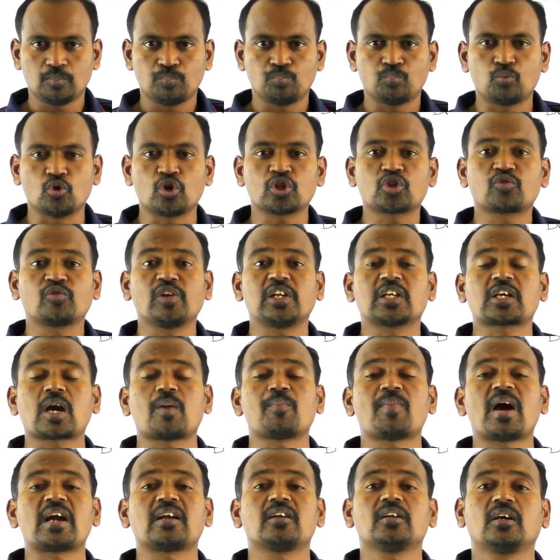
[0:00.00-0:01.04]
Both will
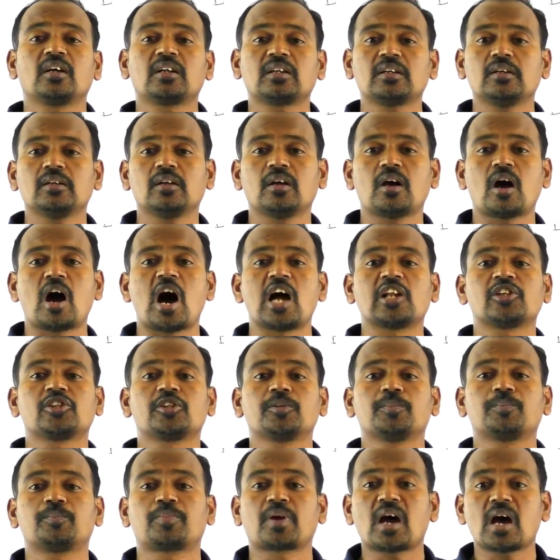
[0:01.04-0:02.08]
come under
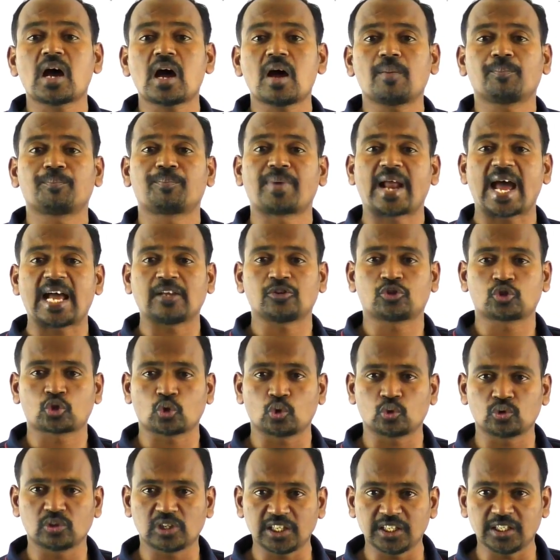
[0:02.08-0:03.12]
algebra branch
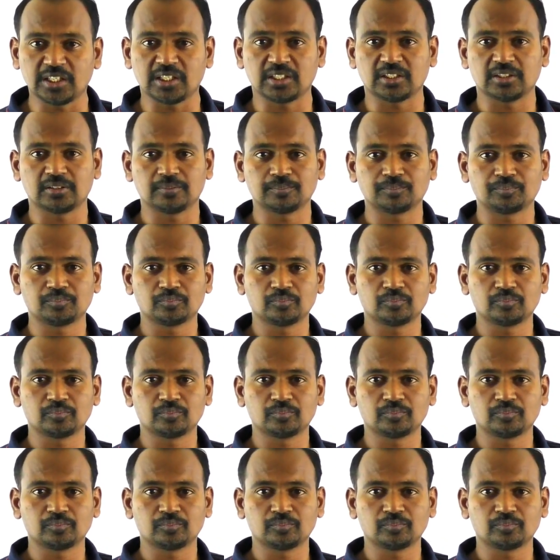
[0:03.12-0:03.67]
only.